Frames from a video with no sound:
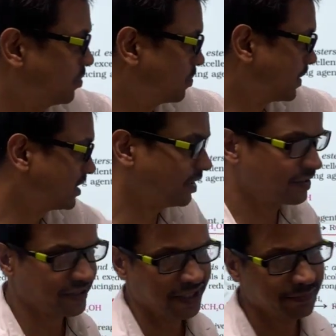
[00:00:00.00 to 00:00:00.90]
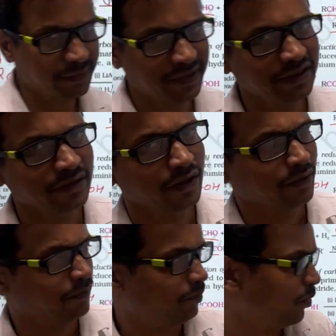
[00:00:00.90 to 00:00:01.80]
than ketone, so aldehyde will
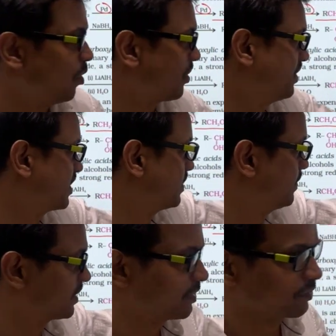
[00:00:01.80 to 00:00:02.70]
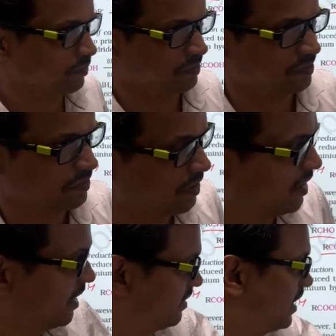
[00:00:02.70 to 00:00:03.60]
be more reactive than ketone,
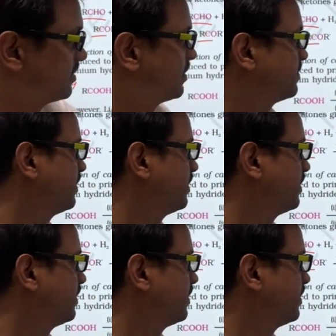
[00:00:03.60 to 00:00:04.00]
and